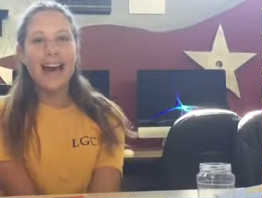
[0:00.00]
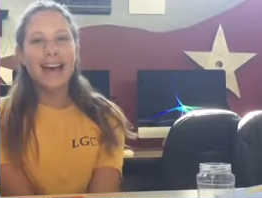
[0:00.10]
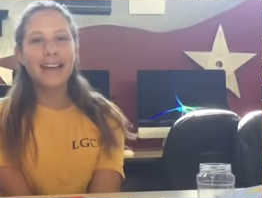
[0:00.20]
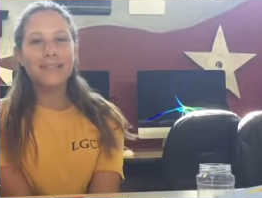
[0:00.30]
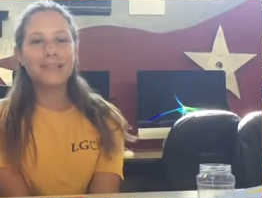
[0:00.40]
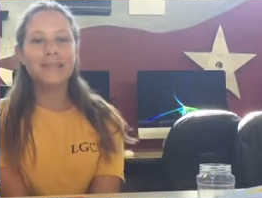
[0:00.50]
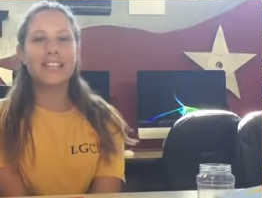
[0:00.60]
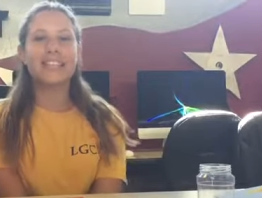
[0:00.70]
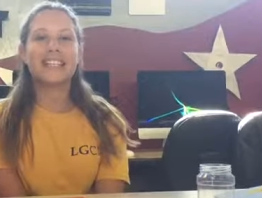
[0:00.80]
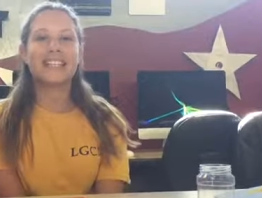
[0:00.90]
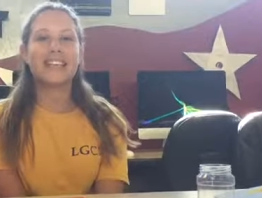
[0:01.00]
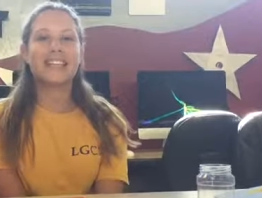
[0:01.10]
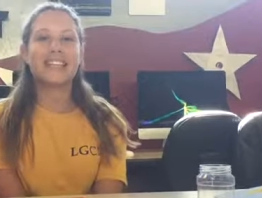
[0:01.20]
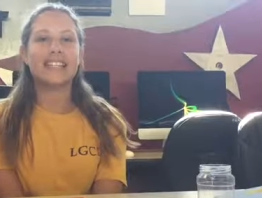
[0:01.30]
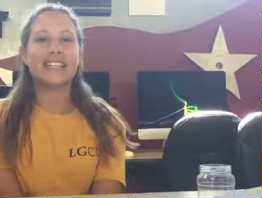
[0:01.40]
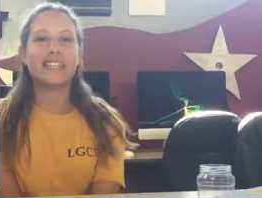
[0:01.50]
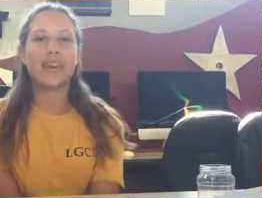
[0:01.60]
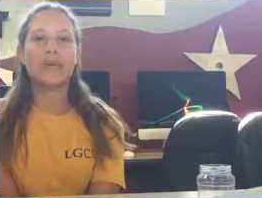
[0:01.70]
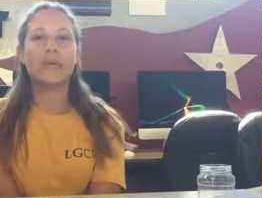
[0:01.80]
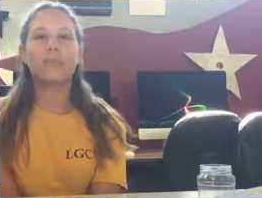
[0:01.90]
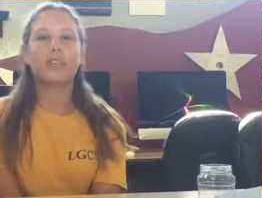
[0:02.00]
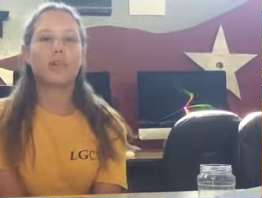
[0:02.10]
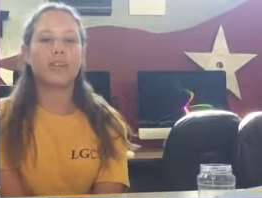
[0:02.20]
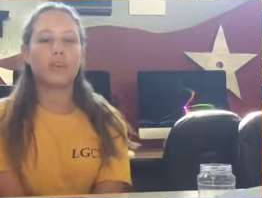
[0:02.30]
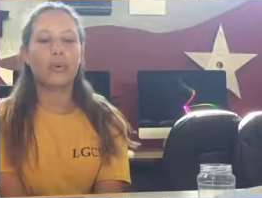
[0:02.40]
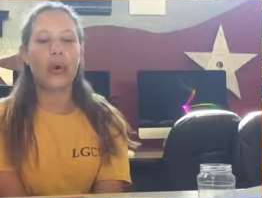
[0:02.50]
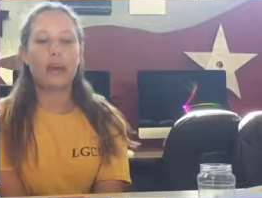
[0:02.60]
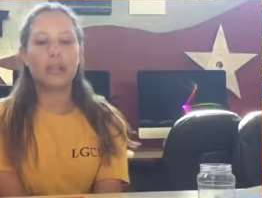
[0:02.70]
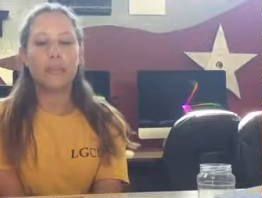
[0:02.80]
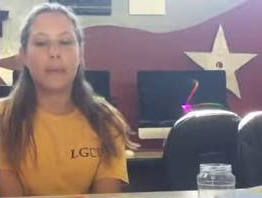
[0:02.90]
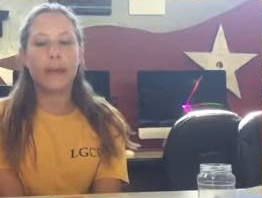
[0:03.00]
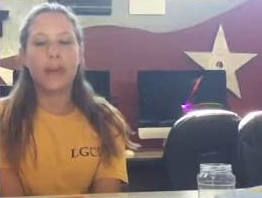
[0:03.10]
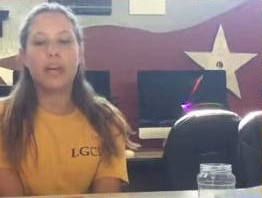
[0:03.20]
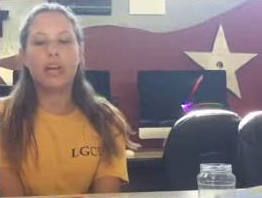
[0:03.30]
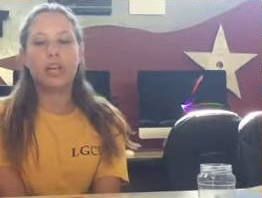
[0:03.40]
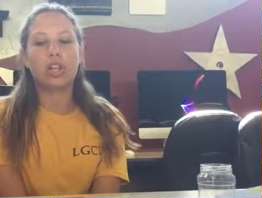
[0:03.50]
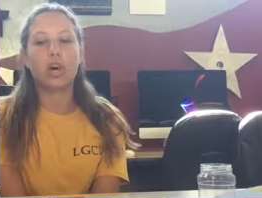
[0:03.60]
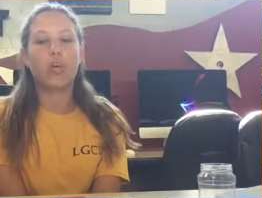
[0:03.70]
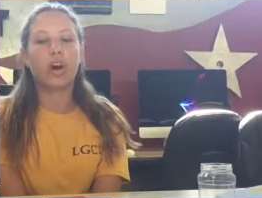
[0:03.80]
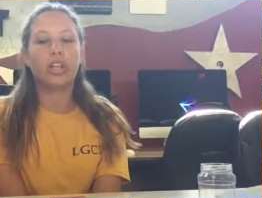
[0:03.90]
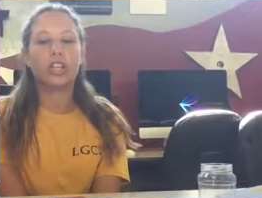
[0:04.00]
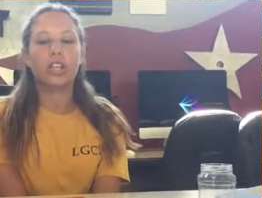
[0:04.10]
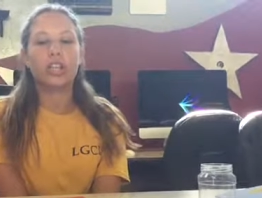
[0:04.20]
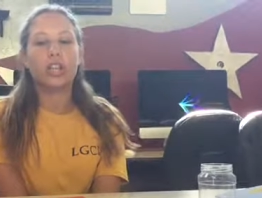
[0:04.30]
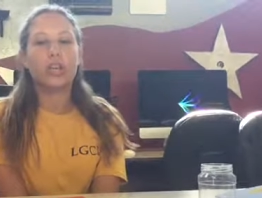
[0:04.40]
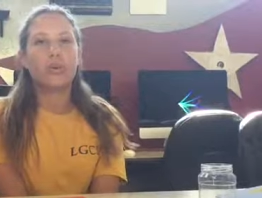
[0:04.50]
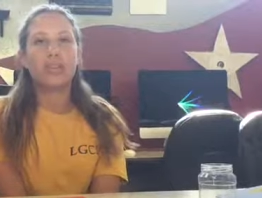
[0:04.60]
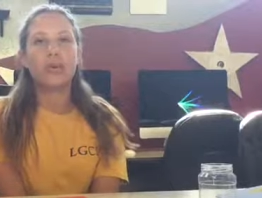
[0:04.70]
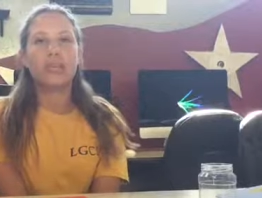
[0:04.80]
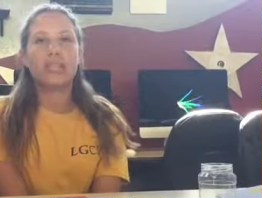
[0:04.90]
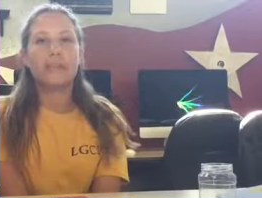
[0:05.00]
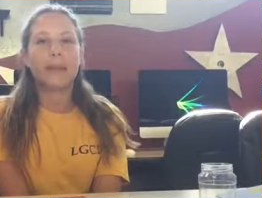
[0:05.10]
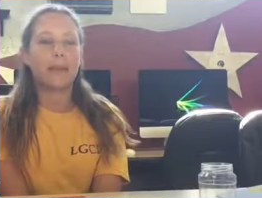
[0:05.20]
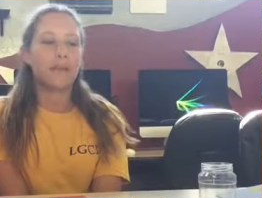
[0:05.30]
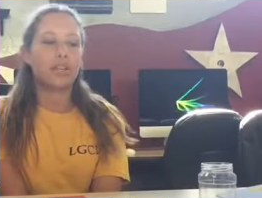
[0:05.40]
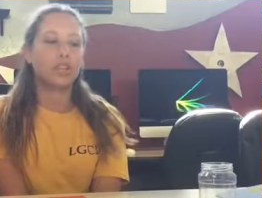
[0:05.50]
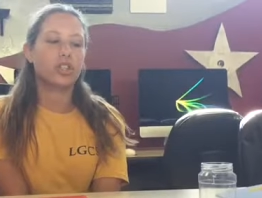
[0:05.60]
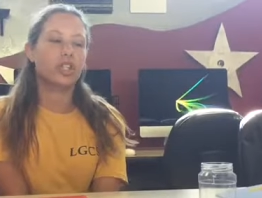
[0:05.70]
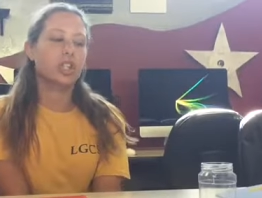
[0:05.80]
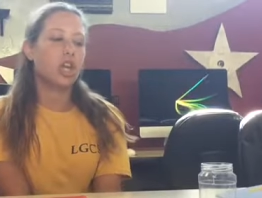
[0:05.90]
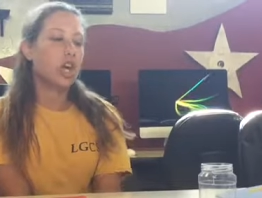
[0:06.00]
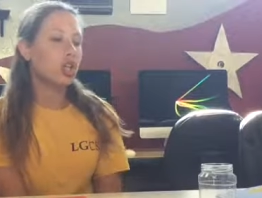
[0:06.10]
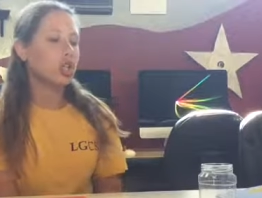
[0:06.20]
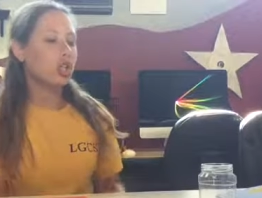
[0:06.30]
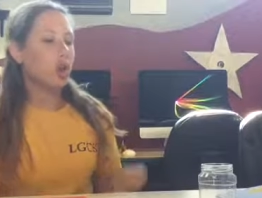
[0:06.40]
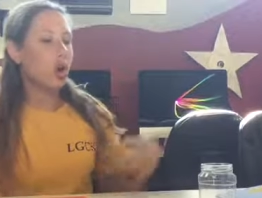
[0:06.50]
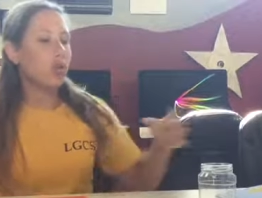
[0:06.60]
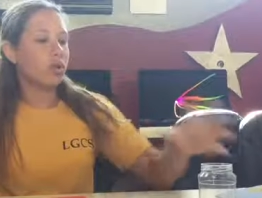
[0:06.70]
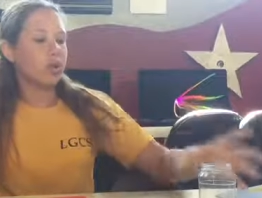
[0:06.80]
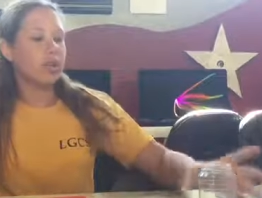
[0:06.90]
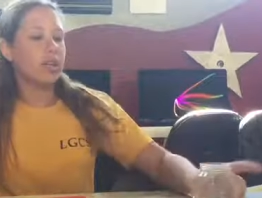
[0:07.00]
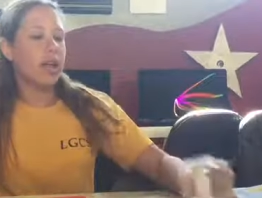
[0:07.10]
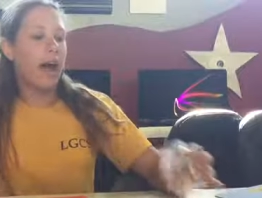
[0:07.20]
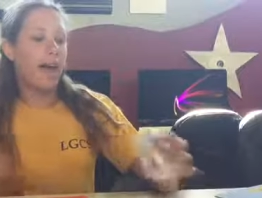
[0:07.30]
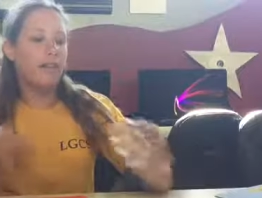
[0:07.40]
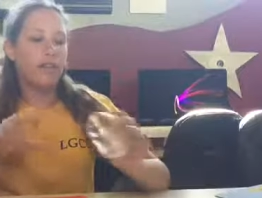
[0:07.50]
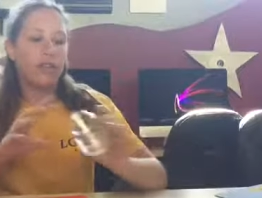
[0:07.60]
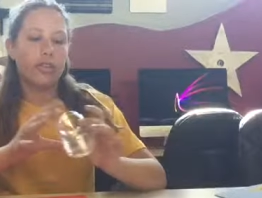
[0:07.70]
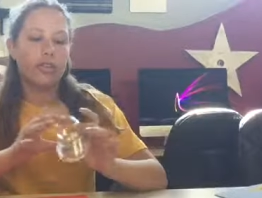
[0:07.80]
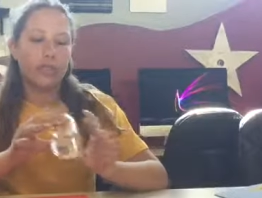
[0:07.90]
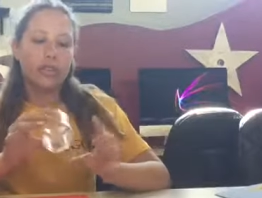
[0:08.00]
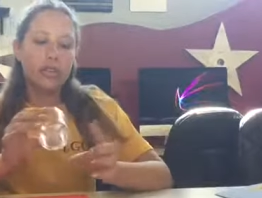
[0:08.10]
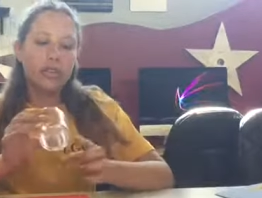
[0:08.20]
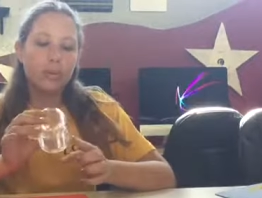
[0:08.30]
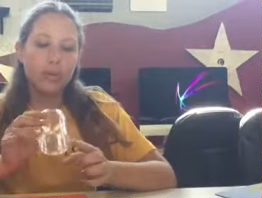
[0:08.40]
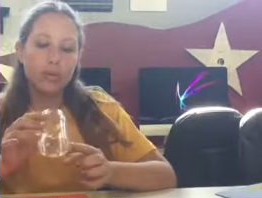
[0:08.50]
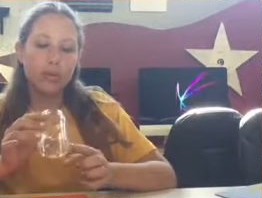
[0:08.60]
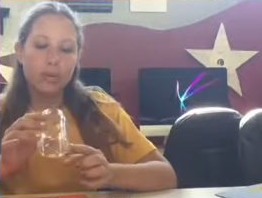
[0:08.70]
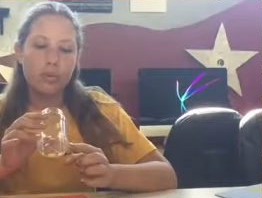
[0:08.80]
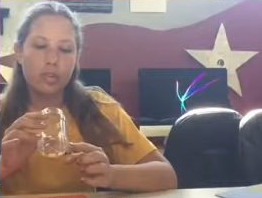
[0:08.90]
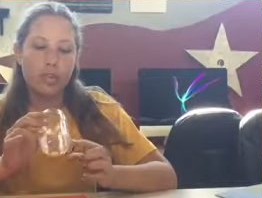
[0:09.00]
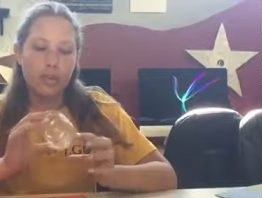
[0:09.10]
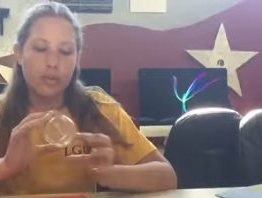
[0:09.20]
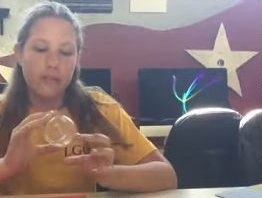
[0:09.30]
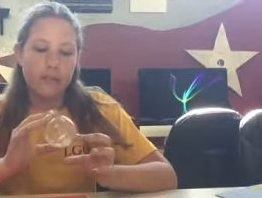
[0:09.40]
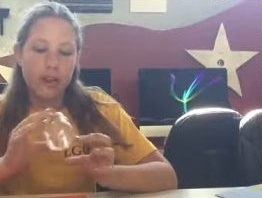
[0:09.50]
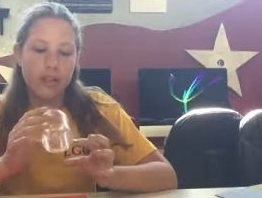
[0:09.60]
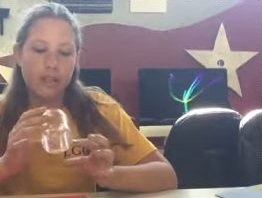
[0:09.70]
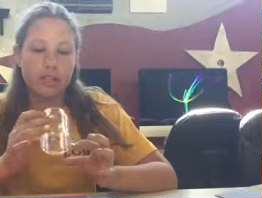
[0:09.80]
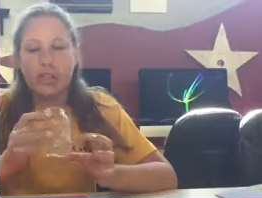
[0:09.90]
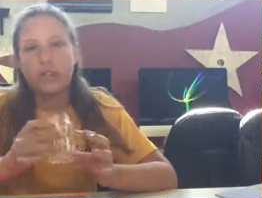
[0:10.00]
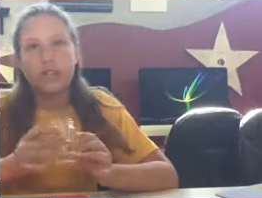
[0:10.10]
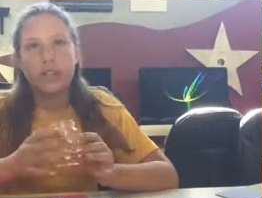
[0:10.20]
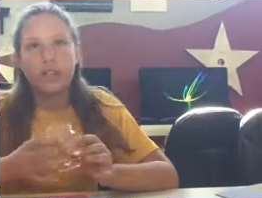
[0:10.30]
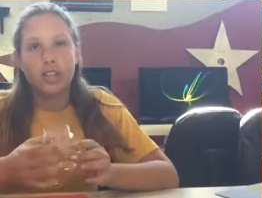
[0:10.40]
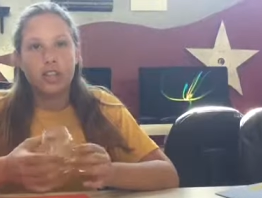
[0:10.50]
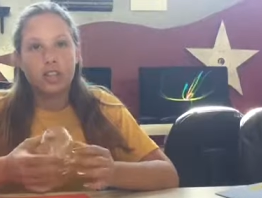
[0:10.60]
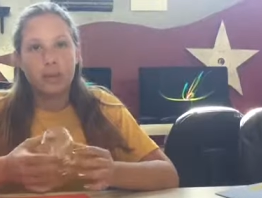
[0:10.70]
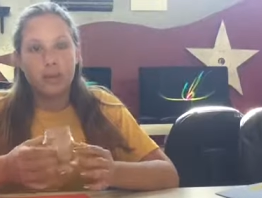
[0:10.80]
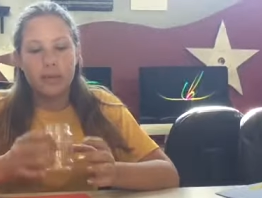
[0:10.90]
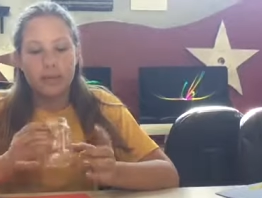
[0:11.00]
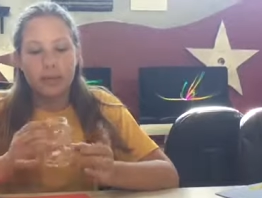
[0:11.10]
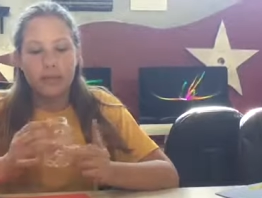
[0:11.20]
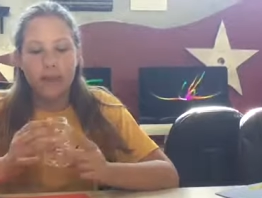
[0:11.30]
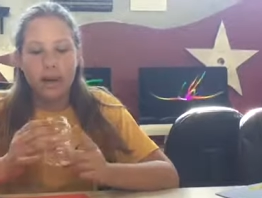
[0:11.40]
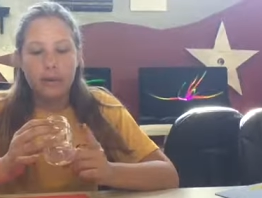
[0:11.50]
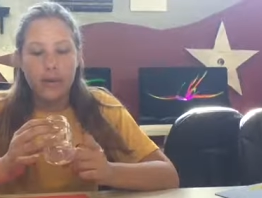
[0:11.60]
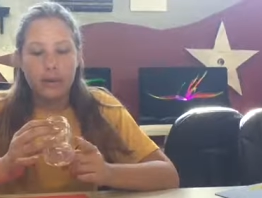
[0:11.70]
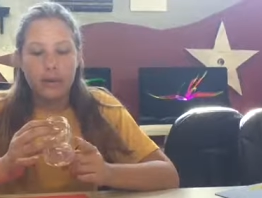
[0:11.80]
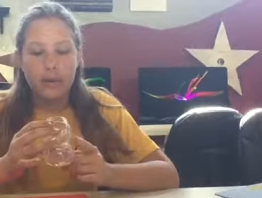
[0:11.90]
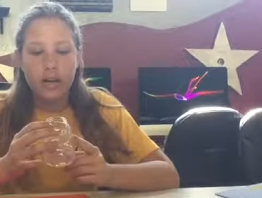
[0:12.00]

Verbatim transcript: Hi, I'm from Genius Desk and today we will be showing you how to make glow water so that you can use it to paint pictures. So you're going to have three little pills which you can find a creative way to crush them up into a fine powder